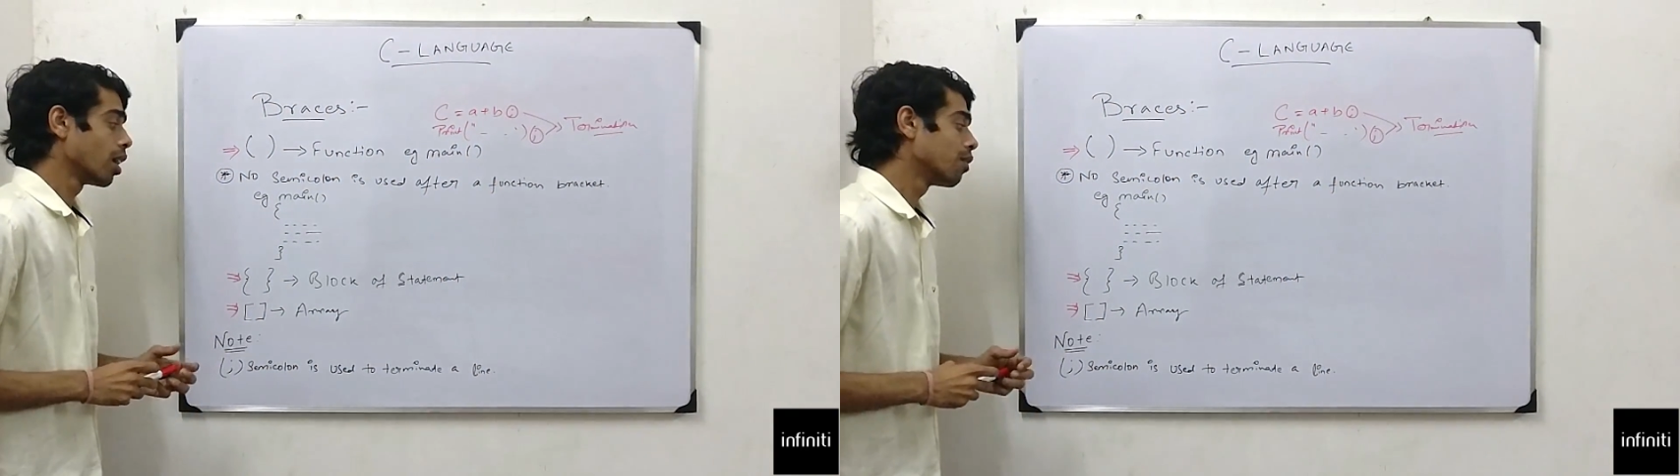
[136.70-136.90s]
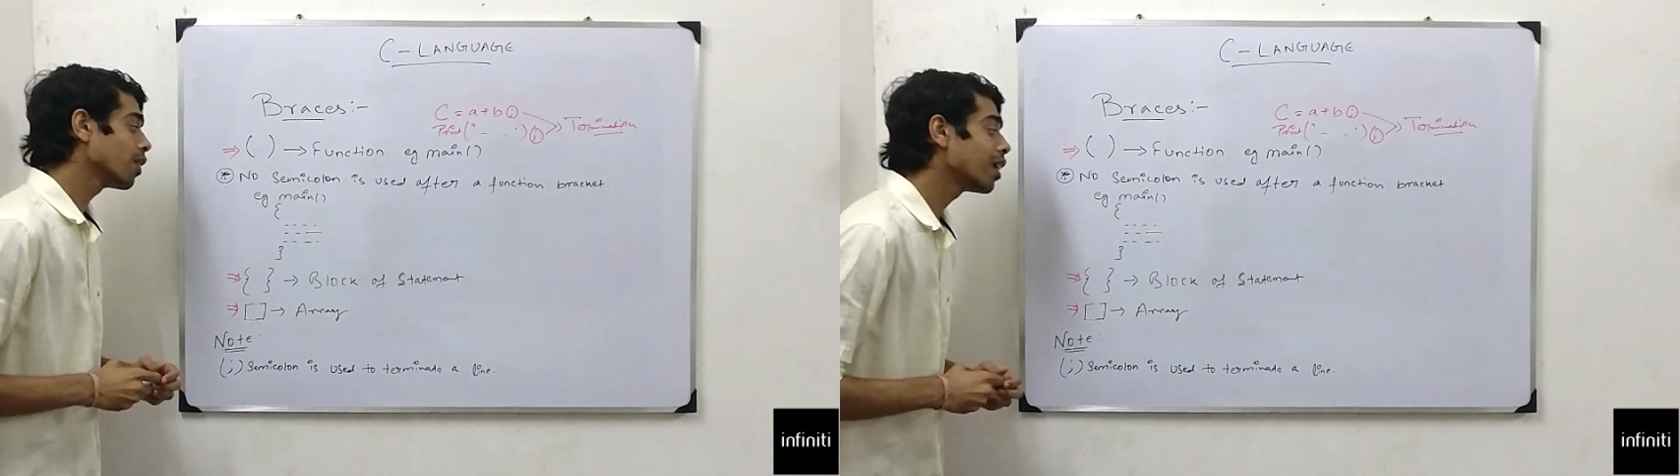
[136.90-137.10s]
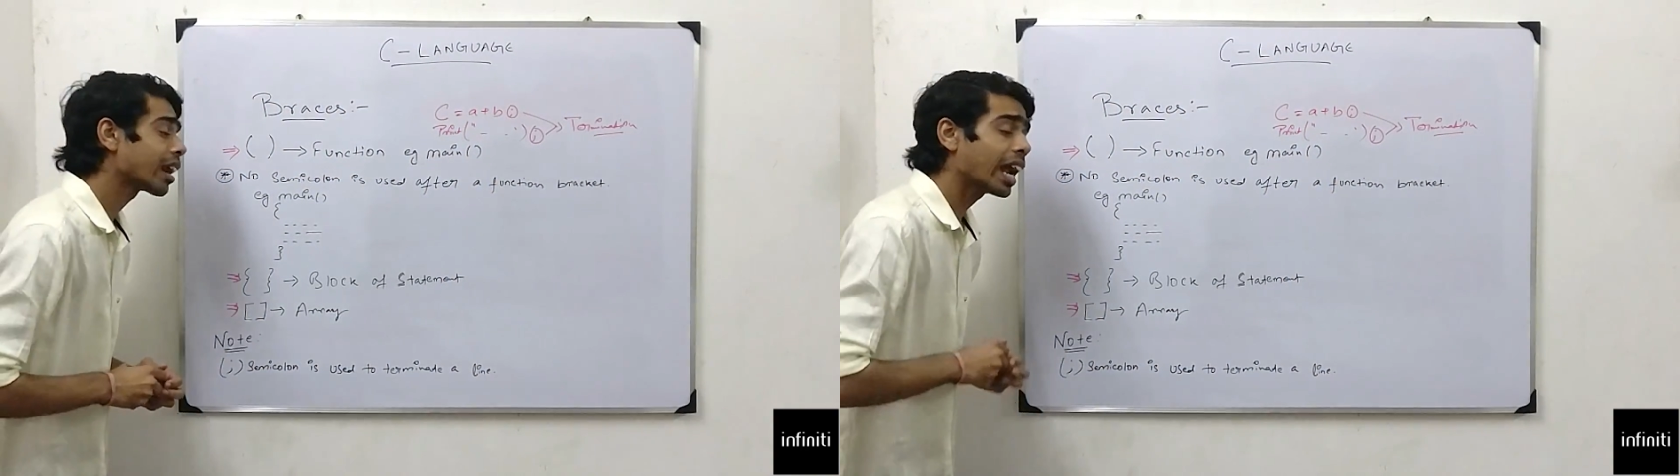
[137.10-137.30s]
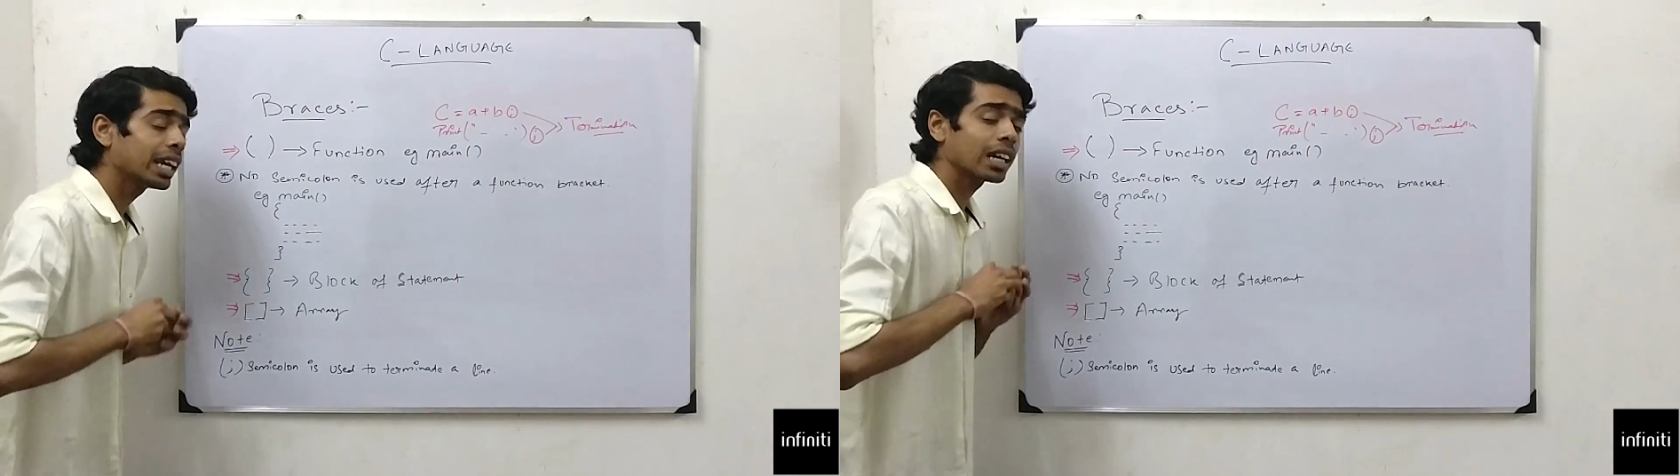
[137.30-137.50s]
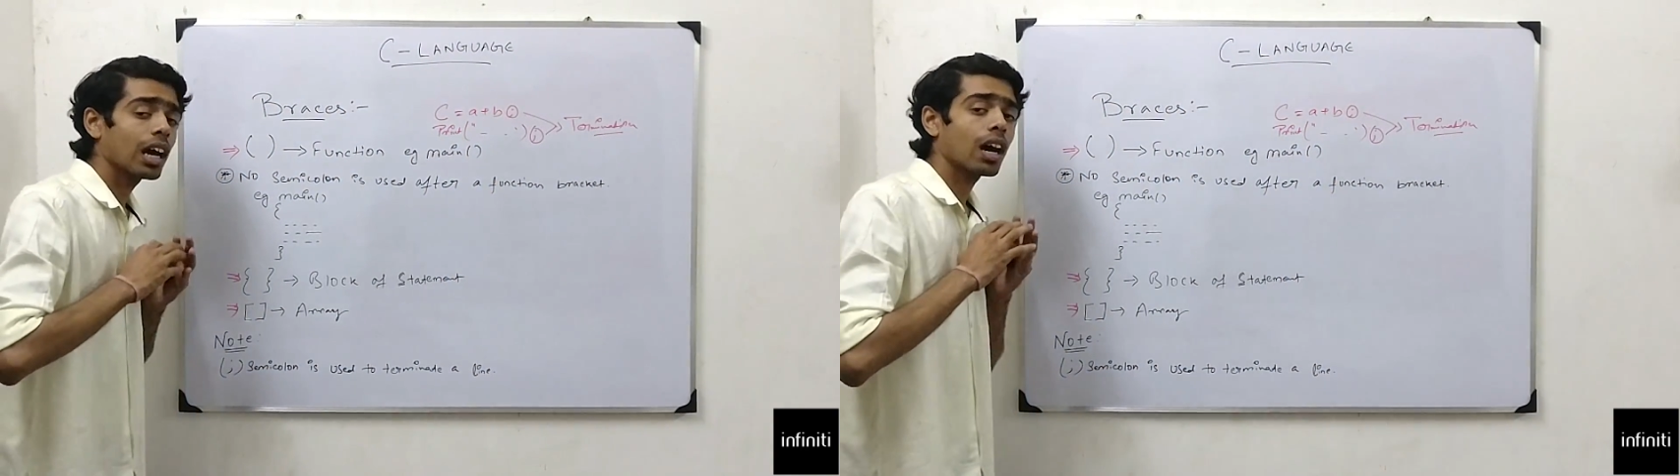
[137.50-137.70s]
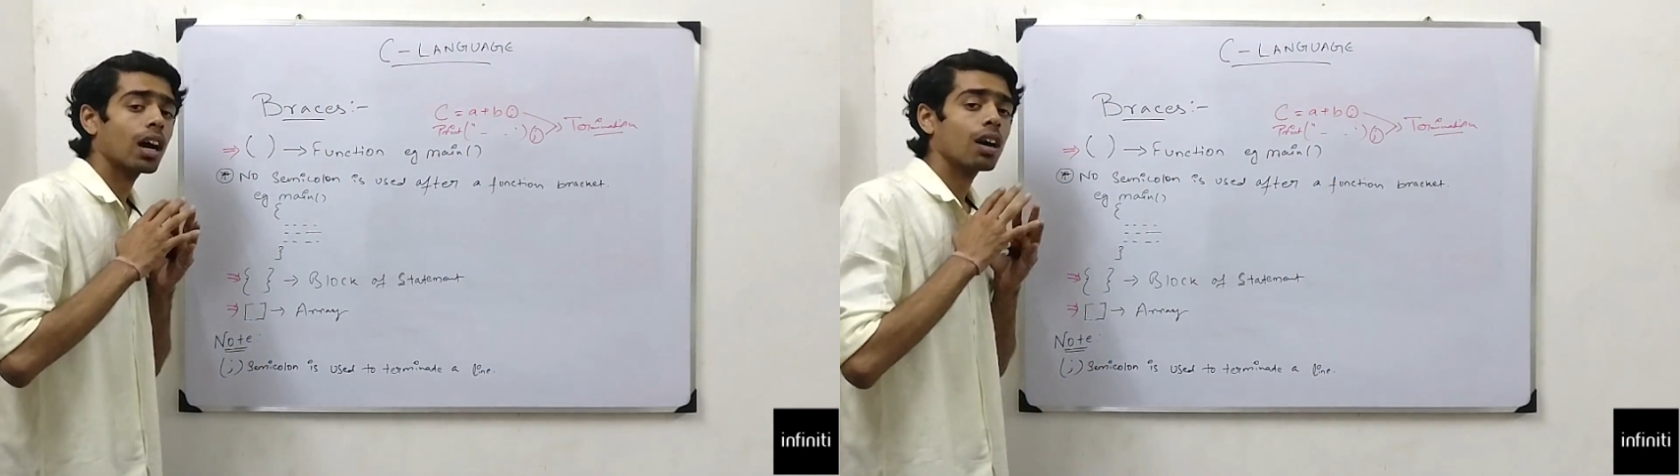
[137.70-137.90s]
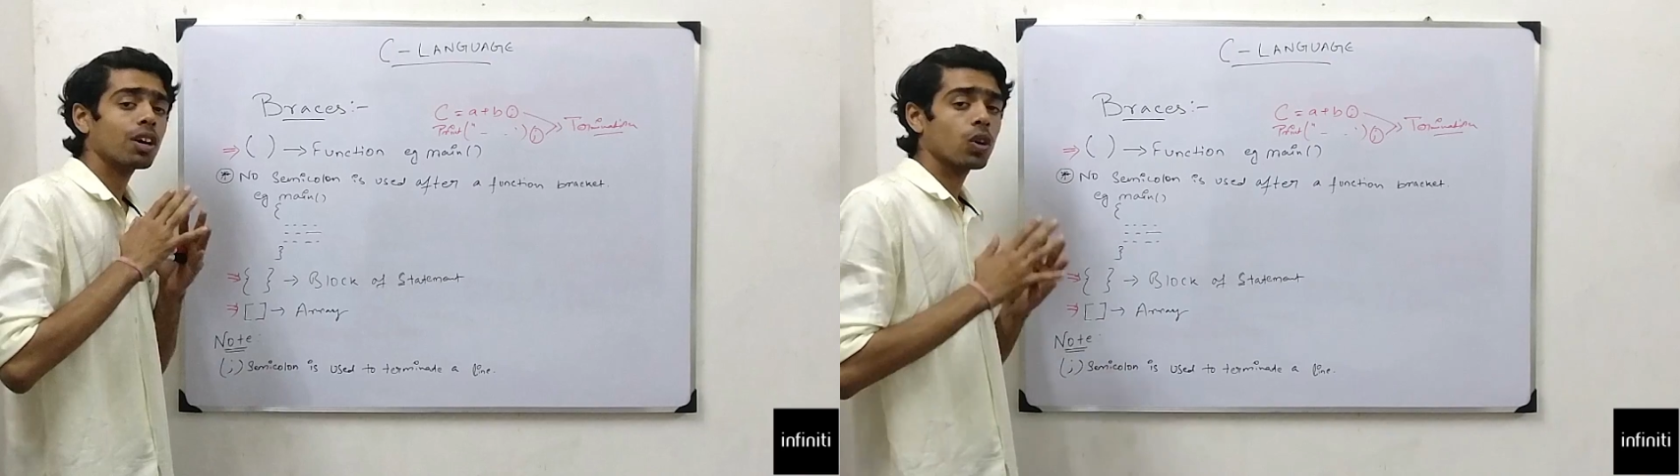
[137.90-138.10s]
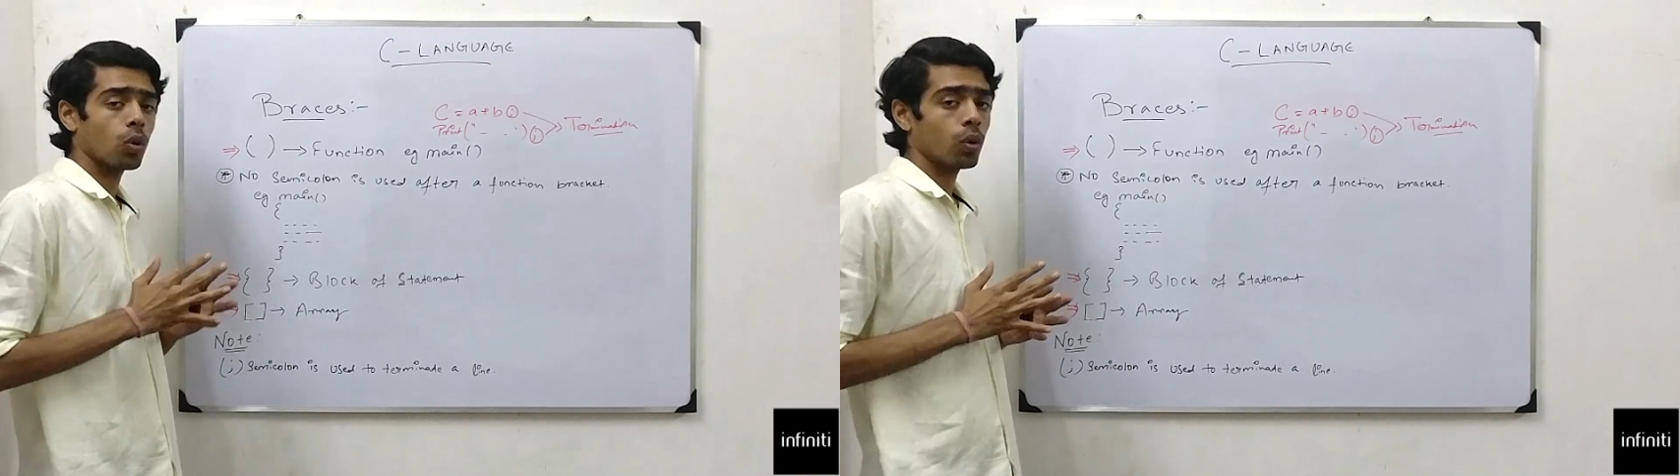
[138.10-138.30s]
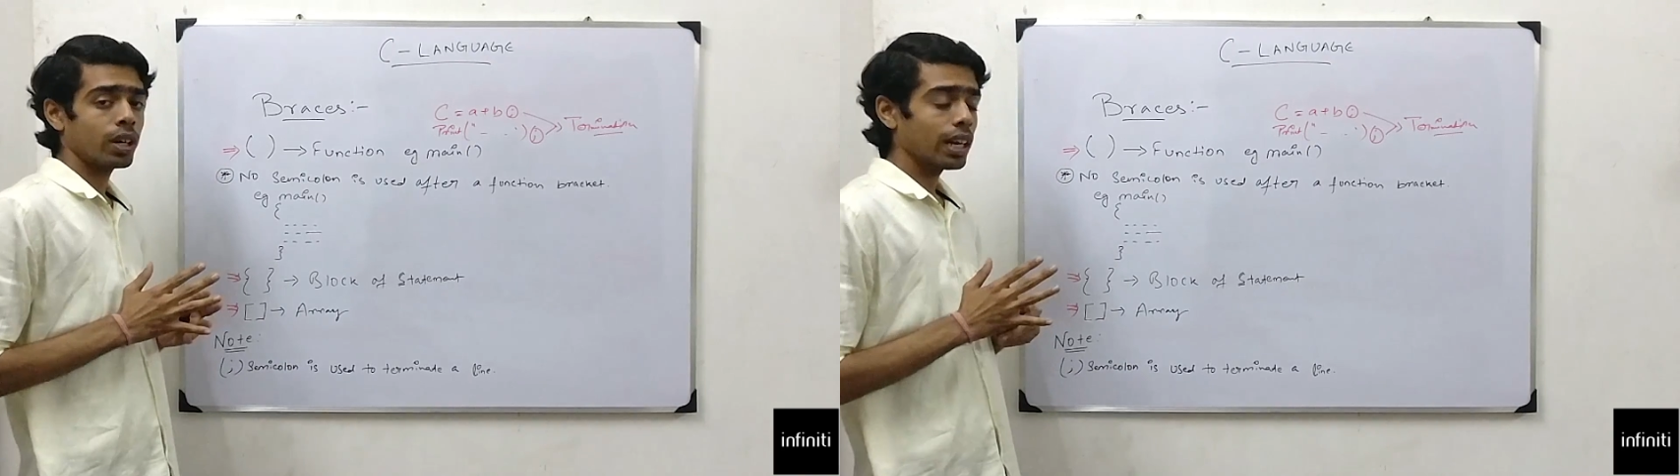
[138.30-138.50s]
We will write our code